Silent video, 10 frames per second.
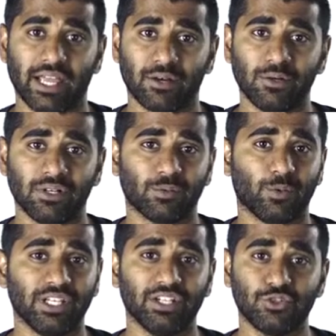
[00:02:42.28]
Now,
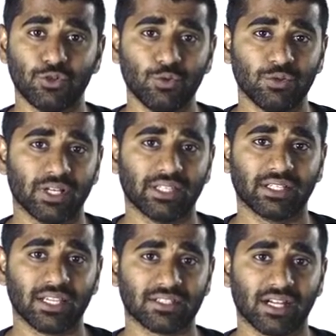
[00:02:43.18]
we need you and
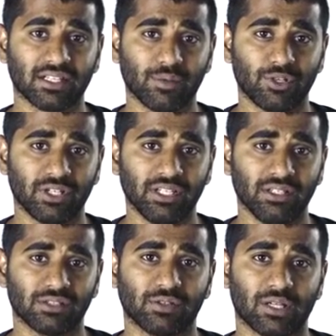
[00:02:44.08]
the Kickstarter community
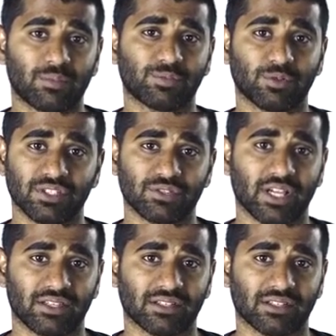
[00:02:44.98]
to help us put this